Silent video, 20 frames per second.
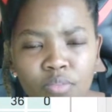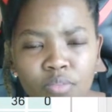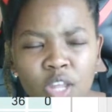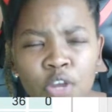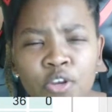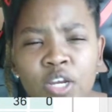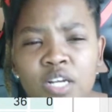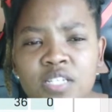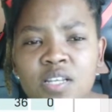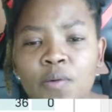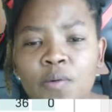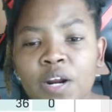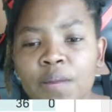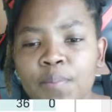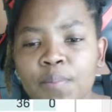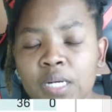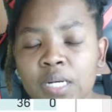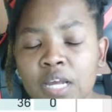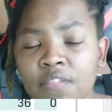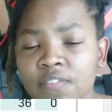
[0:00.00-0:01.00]
You understand what I
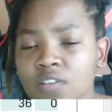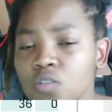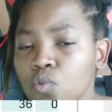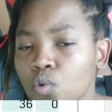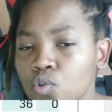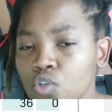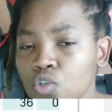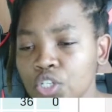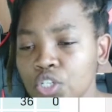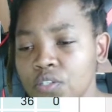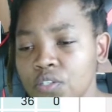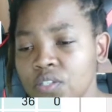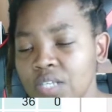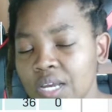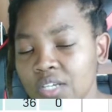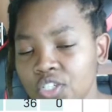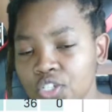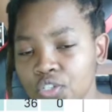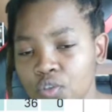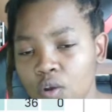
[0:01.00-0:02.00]
mean? And this also just
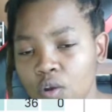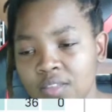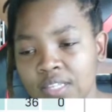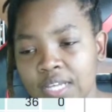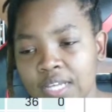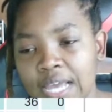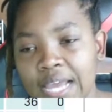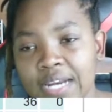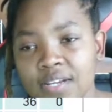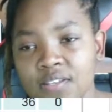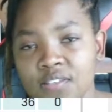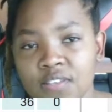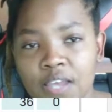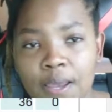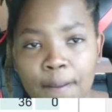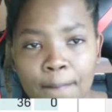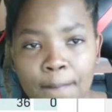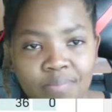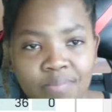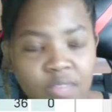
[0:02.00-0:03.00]
touches on the LSM